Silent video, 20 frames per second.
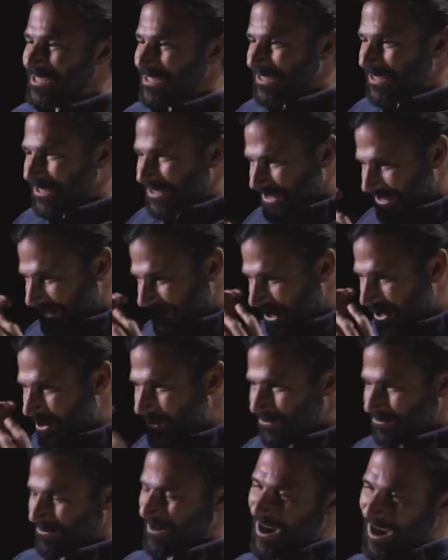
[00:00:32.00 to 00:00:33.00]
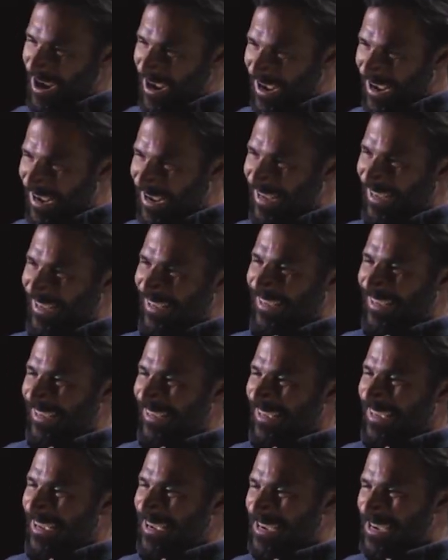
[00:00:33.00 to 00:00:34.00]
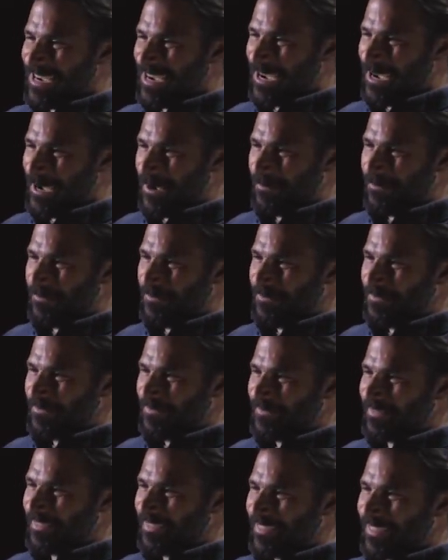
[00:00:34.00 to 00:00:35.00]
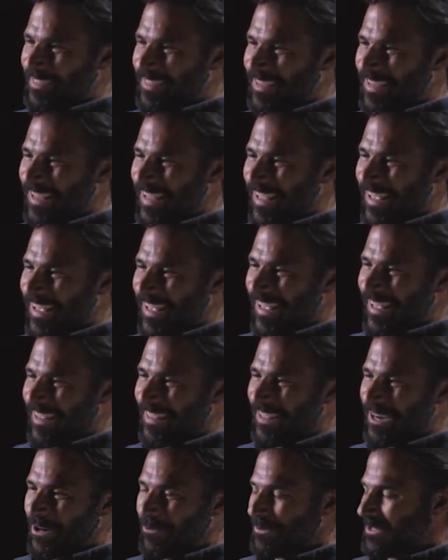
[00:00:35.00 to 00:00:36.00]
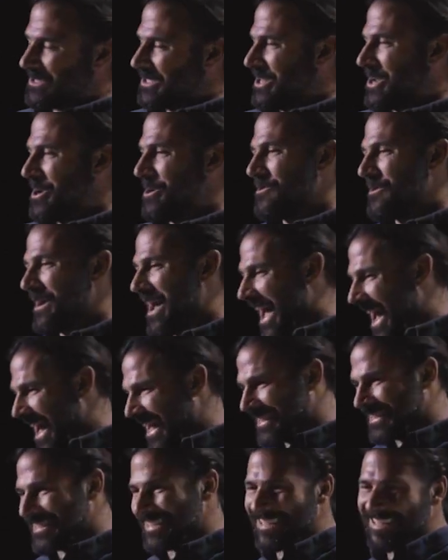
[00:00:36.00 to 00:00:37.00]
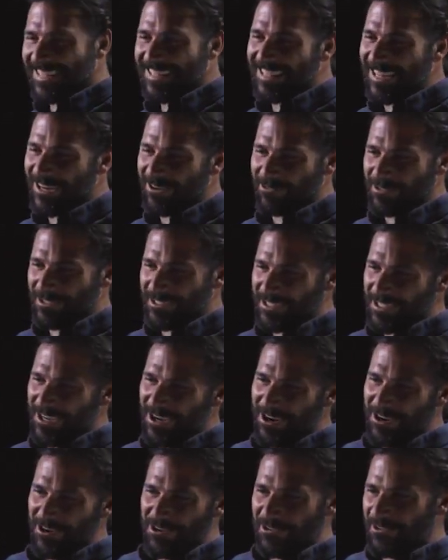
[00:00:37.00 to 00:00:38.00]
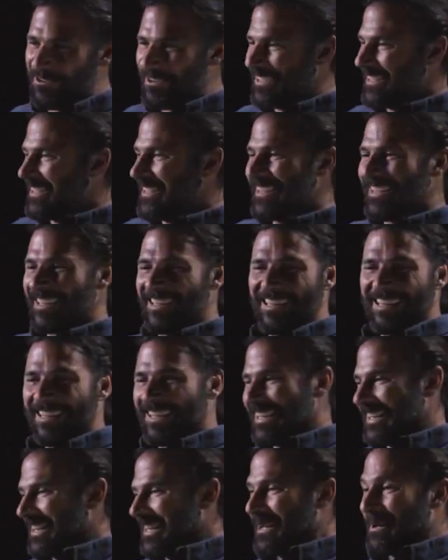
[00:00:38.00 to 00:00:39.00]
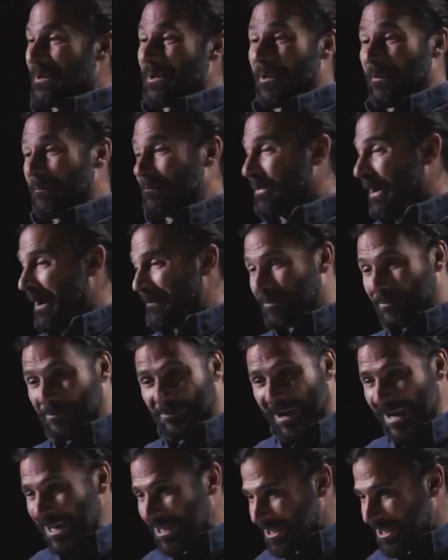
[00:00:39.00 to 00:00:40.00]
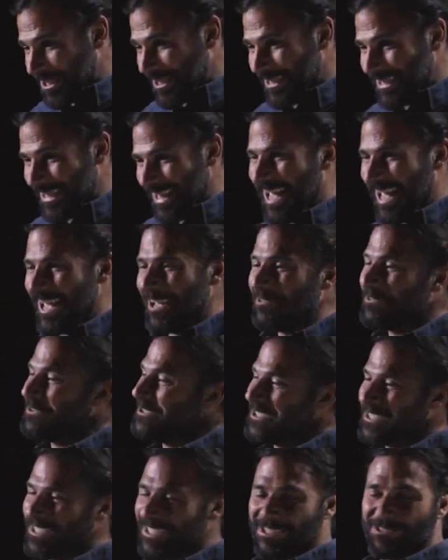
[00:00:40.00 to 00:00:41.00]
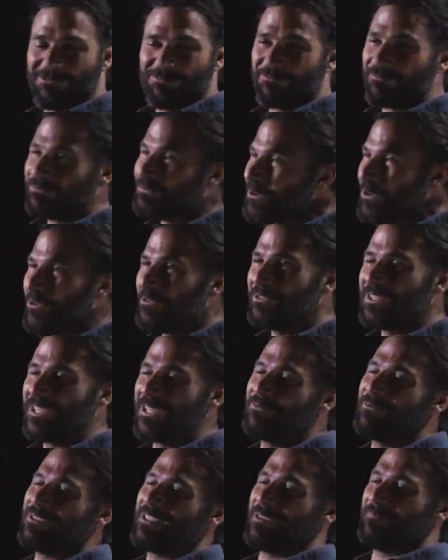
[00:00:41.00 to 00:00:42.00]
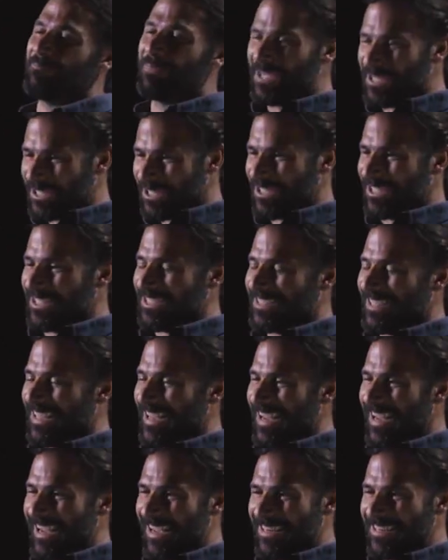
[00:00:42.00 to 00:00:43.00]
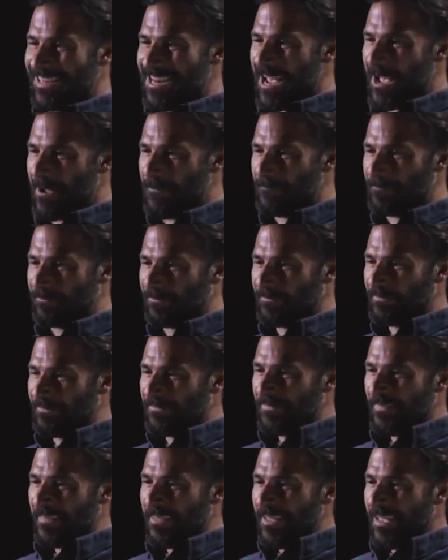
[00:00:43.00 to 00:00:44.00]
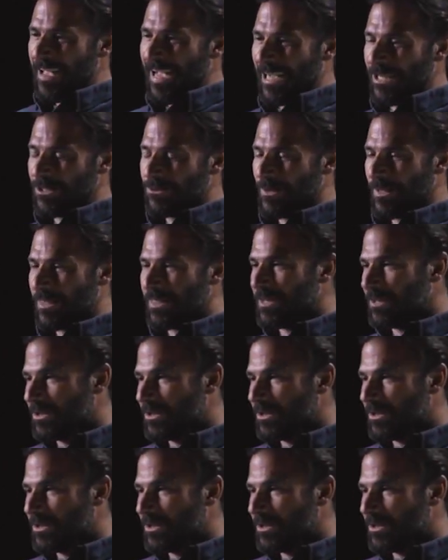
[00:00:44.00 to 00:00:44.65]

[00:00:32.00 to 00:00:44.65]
so raw. Um, there was no acting, there was no preparation. It was just rolling with the punches. And um, I was with the